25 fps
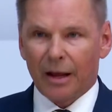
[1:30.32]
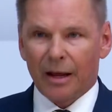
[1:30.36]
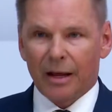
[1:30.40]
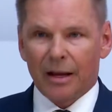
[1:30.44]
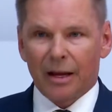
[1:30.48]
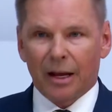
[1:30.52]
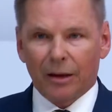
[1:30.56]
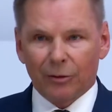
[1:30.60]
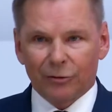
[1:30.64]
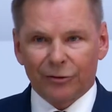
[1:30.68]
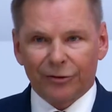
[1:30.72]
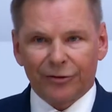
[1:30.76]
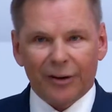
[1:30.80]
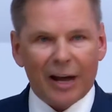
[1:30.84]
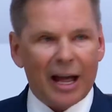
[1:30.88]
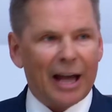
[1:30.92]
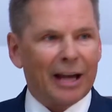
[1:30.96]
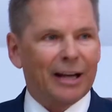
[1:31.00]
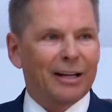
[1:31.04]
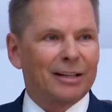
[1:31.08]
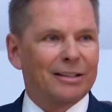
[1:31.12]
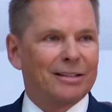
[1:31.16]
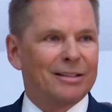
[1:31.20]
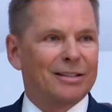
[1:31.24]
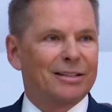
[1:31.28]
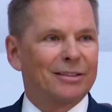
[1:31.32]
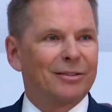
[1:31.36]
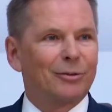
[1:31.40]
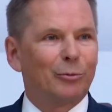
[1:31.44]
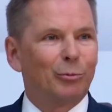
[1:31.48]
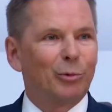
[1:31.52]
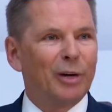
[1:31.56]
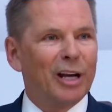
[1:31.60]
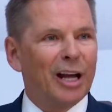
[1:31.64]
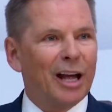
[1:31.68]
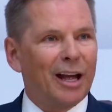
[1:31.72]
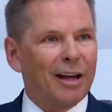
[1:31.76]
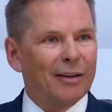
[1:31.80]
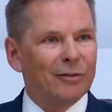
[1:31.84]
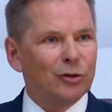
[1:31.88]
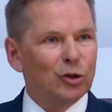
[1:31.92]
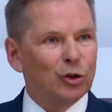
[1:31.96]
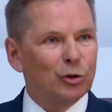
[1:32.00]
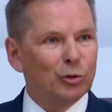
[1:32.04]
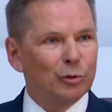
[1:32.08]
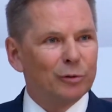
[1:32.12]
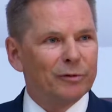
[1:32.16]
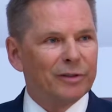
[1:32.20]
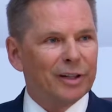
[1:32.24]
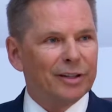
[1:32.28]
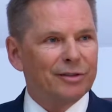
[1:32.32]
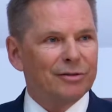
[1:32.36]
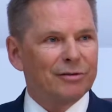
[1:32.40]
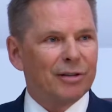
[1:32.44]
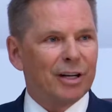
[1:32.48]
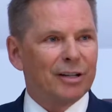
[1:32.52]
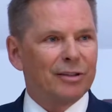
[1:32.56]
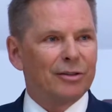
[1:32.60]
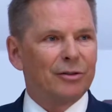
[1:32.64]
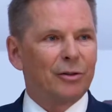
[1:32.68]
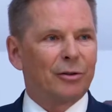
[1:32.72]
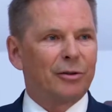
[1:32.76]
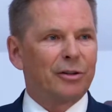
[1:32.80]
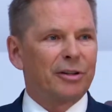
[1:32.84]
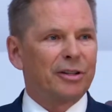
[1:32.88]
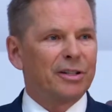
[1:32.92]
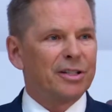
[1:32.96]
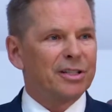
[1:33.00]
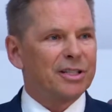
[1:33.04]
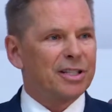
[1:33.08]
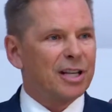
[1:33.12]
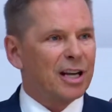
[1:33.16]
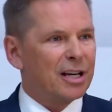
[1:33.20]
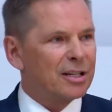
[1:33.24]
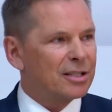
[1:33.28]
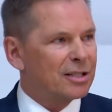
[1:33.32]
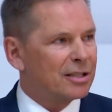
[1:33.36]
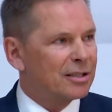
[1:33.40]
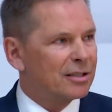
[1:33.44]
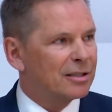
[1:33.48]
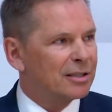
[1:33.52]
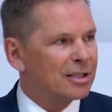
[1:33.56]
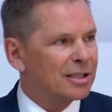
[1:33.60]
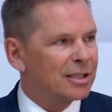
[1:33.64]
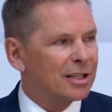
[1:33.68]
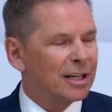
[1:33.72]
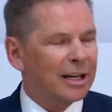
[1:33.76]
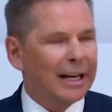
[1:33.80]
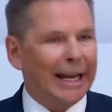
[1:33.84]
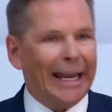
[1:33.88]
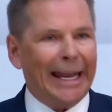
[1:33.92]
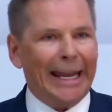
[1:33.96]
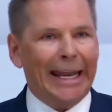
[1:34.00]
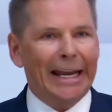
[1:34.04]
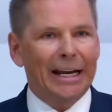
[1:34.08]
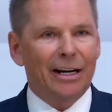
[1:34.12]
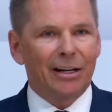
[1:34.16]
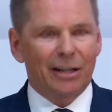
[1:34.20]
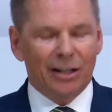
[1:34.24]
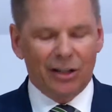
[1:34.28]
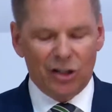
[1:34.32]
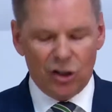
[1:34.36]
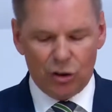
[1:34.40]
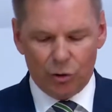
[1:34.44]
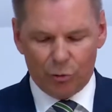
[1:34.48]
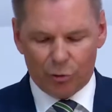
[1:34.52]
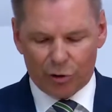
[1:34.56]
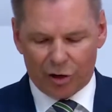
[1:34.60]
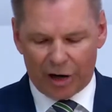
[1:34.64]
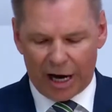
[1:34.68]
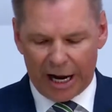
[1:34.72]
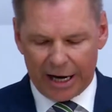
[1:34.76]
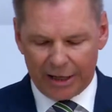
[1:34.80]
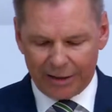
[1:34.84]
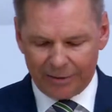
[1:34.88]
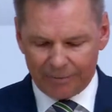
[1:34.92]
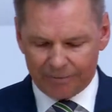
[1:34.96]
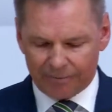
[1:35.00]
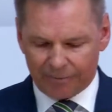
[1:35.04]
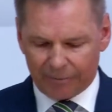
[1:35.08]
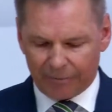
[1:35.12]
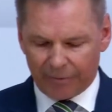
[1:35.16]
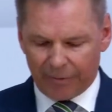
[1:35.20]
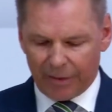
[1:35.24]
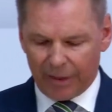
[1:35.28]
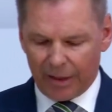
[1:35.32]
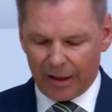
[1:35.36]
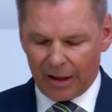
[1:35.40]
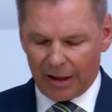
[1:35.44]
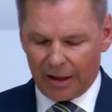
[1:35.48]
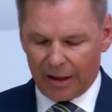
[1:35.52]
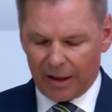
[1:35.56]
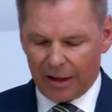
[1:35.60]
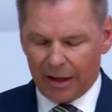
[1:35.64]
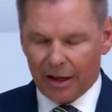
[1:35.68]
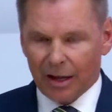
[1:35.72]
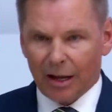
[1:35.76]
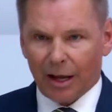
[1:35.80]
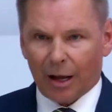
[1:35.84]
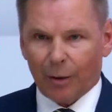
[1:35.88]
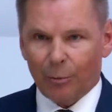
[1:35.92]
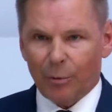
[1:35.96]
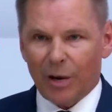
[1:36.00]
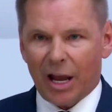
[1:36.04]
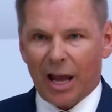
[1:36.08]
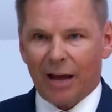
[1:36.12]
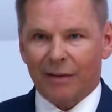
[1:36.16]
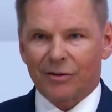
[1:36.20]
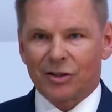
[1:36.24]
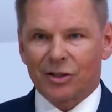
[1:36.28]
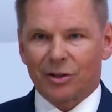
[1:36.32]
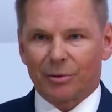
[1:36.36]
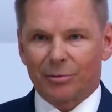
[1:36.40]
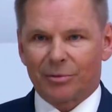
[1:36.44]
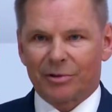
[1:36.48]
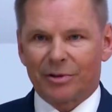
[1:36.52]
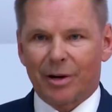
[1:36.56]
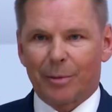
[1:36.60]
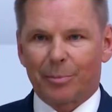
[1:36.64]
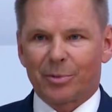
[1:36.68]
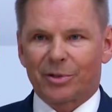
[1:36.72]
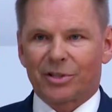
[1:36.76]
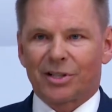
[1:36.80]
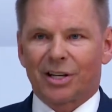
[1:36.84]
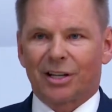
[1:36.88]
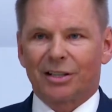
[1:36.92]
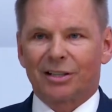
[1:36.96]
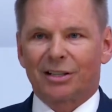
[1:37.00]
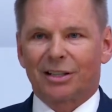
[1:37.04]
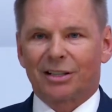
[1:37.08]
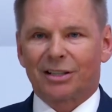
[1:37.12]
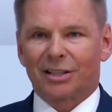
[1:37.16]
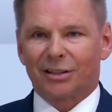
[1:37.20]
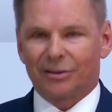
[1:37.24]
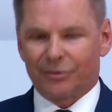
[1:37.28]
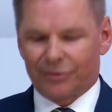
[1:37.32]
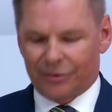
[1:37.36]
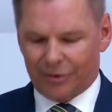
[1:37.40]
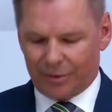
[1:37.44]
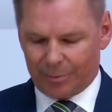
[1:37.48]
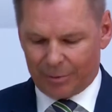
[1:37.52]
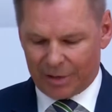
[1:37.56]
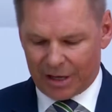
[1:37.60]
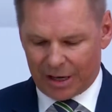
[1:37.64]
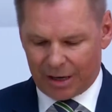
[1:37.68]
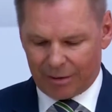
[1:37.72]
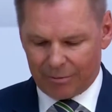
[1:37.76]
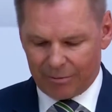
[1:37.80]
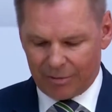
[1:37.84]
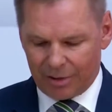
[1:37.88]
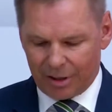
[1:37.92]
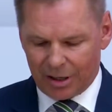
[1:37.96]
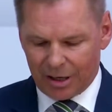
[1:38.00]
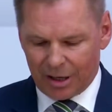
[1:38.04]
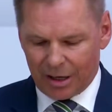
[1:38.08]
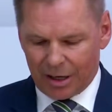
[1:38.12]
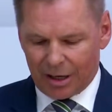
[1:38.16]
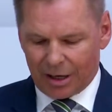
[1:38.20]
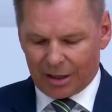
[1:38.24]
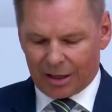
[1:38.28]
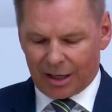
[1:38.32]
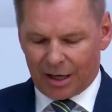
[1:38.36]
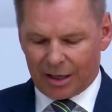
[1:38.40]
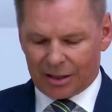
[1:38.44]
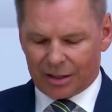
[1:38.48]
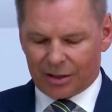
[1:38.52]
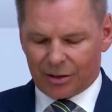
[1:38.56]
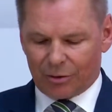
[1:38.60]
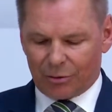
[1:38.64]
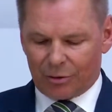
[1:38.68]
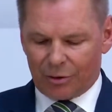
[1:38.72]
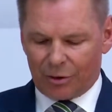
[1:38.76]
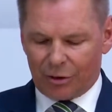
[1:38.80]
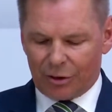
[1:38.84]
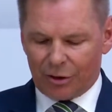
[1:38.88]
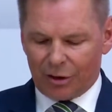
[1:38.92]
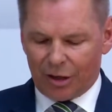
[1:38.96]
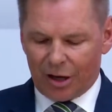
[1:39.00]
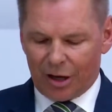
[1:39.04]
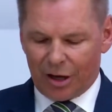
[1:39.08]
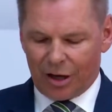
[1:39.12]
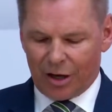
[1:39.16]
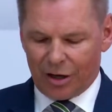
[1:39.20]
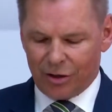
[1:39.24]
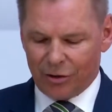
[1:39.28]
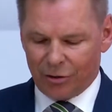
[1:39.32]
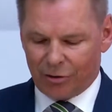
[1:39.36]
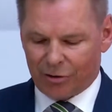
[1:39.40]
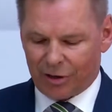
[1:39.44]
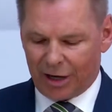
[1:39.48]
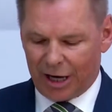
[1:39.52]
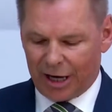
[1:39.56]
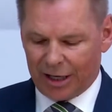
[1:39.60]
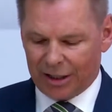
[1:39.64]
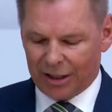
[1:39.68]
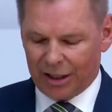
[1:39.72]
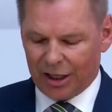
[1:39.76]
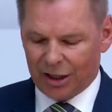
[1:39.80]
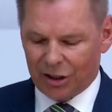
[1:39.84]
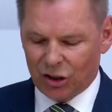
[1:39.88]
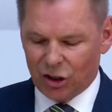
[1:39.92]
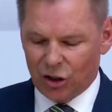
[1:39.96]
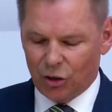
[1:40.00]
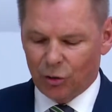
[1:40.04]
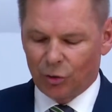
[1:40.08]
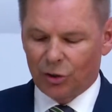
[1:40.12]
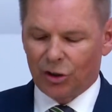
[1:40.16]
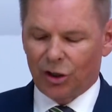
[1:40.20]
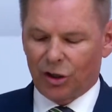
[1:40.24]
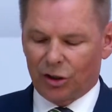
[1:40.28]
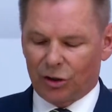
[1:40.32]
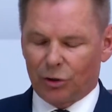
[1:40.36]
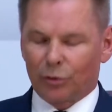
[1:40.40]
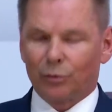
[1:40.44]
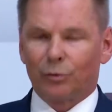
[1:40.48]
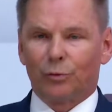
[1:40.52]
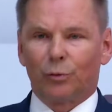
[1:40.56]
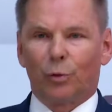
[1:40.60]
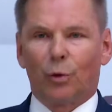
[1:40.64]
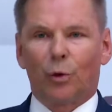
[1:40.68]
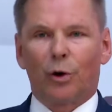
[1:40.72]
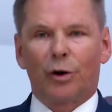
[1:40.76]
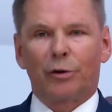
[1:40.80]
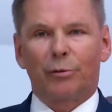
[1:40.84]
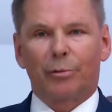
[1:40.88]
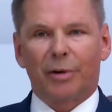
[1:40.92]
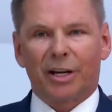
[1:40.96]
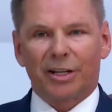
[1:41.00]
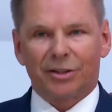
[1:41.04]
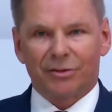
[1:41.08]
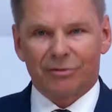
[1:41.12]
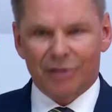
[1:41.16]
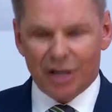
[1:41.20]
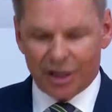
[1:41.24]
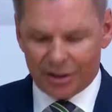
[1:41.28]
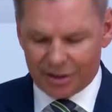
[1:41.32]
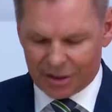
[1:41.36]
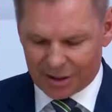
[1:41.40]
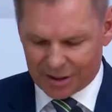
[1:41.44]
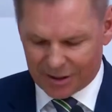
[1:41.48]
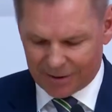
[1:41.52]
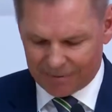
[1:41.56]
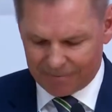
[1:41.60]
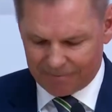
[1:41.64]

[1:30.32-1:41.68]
In fact, we have 2 veteran organizations here in Ukraine, and we have some representatives from them. That's all Ukrainian Union of War Veterans